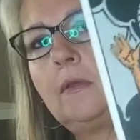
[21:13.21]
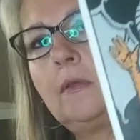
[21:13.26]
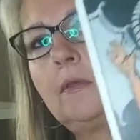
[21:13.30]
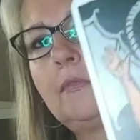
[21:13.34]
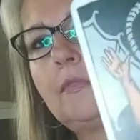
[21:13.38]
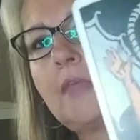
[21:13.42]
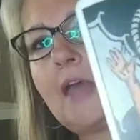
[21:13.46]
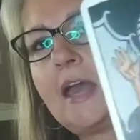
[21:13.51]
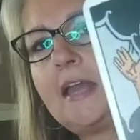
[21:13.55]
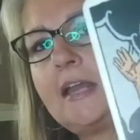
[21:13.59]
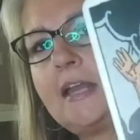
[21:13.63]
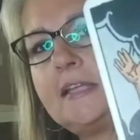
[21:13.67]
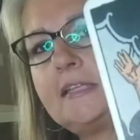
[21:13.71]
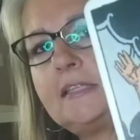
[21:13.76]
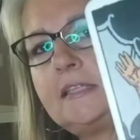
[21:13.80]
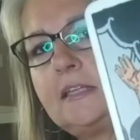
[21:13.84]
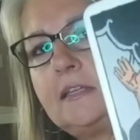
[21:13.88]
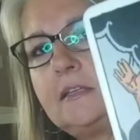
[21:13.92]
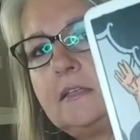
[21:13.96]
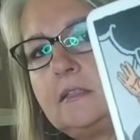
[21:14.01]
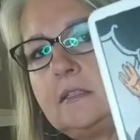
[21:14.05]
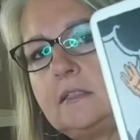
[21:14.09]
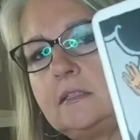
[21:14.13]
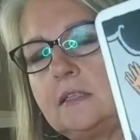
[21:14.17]
that
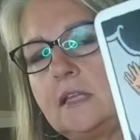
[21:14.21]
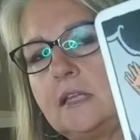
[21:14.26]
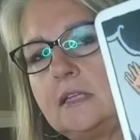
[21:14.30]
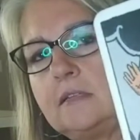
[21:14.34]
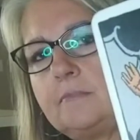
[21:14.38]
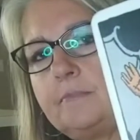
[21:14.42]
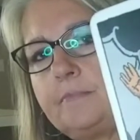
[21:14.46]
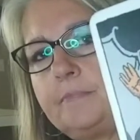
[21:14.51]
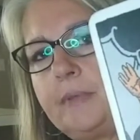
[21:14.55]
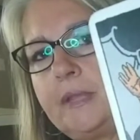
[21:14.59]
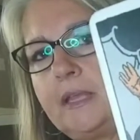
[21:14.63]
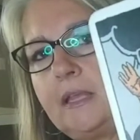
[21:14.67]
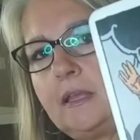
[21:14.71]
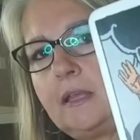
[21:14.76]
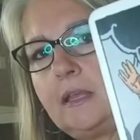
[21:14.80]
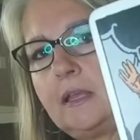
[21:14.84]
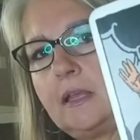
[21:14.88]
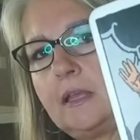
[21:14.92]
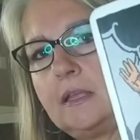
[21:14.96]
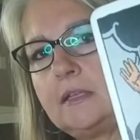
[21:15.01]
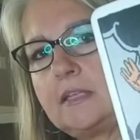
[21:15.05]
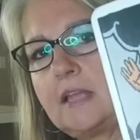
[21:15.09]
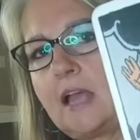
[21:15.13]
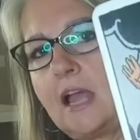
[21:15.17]
isn't
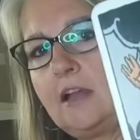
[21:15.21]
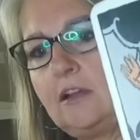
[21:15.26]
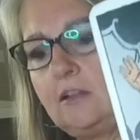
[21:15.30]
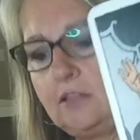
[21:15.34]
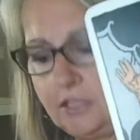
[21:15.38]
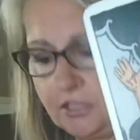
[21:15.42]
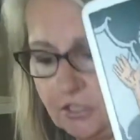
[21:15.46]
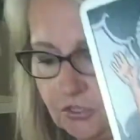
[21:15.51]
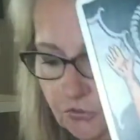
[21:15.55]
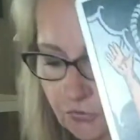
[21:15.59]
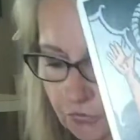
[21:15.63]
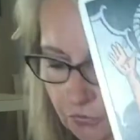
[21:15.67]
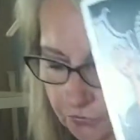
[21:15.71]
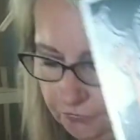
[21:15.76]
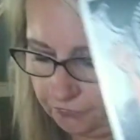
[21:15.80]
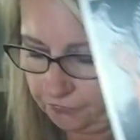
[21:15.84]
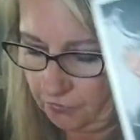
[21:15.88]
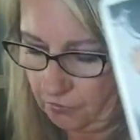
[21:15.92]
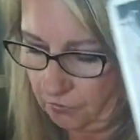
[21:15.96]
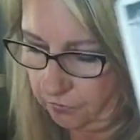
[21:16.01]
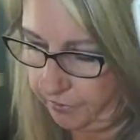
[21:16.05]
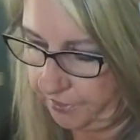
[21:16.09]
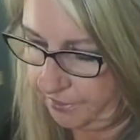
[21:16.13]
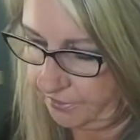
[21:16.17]
being entirely
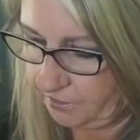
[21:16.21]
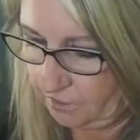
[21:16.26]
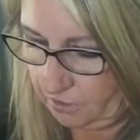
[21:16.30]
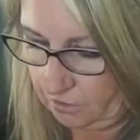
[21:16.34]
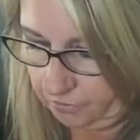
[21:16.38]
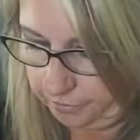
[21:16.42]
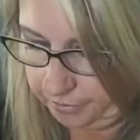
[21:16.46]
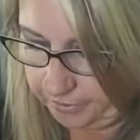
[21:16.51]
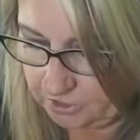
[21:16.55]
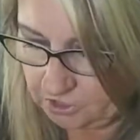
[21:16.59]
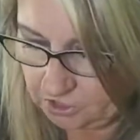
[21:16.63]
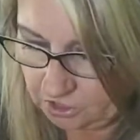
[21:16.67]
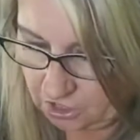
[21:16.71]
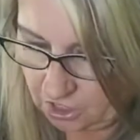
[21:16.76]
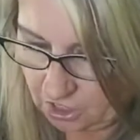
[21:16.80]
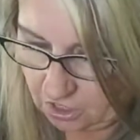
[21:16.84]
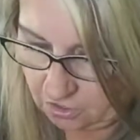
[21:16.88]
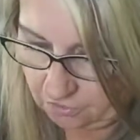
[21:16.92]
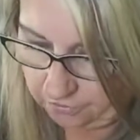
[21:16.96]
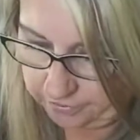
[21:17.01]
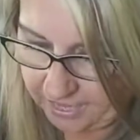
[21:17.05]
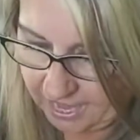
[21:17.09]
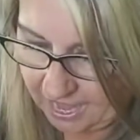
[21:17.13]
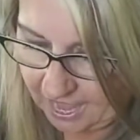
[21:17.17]
truthful with you. But you
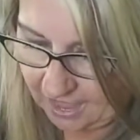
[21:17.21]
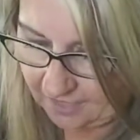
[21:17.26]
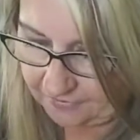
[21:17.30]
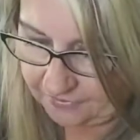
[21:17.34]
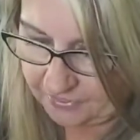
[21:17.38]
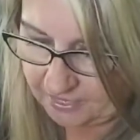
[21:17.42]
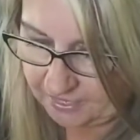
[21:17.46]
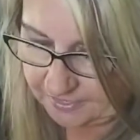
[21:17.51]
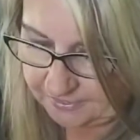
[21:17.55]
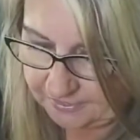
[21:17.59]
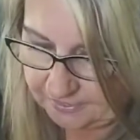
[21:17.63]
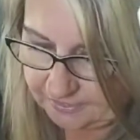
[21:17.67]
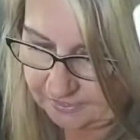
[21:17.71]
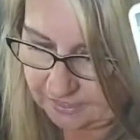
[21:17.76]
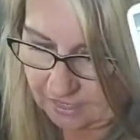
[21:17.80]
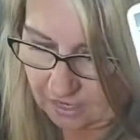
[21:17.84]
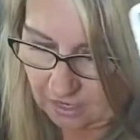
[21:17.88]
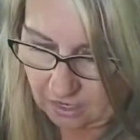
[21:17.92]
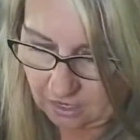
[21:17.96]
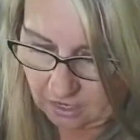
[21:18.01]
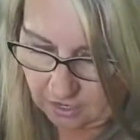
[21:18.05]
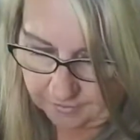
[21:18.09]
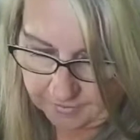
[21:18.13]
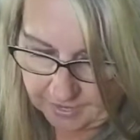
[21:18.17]
know, we had this,
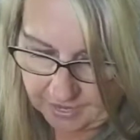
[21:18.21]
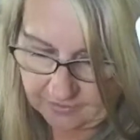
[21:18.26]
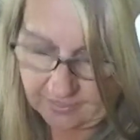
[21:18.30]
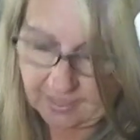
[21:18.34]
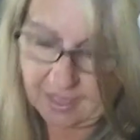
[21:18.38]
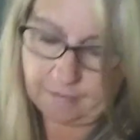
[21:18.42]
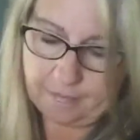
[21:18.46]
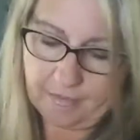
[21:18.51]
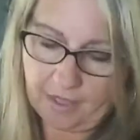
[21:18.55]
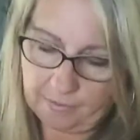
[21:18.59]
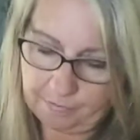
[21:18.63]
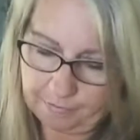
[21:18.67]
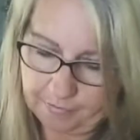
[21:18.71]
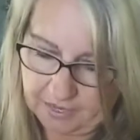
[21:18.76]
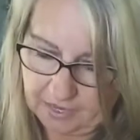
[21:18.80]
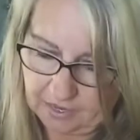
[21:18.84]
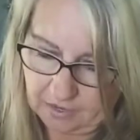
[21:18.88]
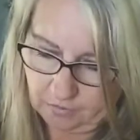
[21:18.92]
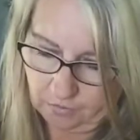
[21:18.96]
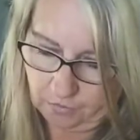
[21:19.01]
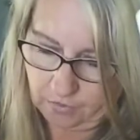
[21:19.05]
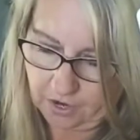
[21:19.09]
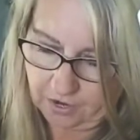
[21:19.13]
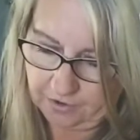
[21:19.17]
and that might
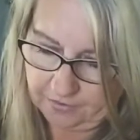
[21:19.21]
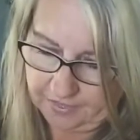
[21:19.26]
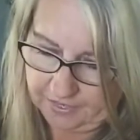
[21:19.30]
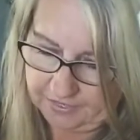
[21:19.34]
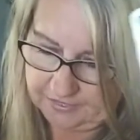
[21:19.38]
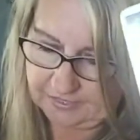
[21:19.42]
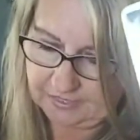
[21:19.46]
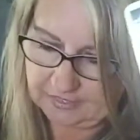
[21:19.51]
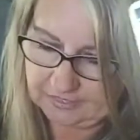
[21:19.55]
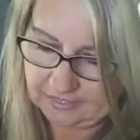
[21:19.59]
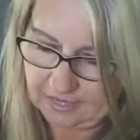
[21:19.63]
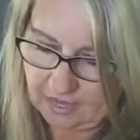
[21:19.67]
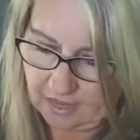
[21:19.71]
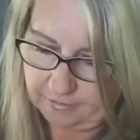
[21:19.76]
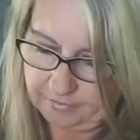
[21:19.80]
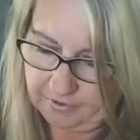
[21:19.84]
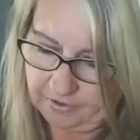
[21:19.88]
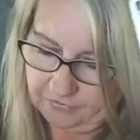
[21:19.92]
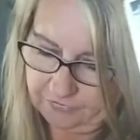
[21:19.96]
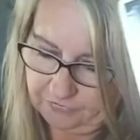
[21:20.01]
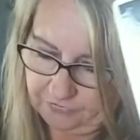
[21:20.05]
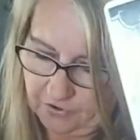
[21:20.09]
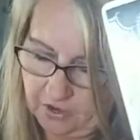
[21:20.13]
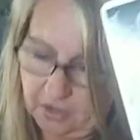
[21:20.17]
be where this is
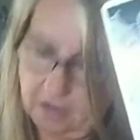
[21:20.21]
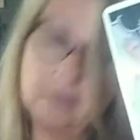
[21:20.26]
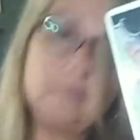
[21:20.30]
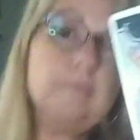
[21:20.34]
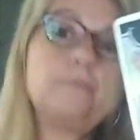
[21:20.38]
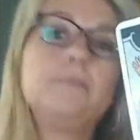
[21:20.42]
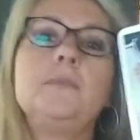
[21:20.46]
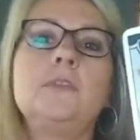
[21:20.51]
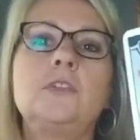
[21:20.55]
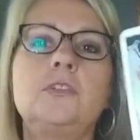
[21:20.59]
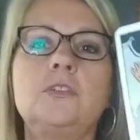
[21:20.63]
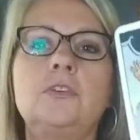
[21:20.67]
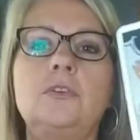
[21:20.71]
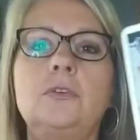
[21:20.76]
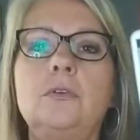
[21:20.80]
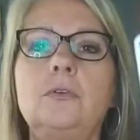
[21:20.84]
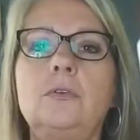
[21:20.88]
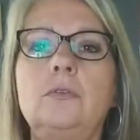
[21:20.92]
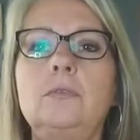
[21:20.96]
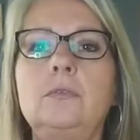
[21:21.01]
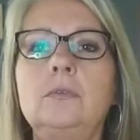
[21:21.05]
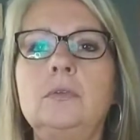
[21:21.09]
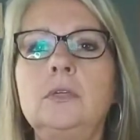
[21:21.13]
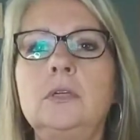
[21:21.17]
coming from
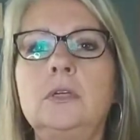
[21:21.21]
too.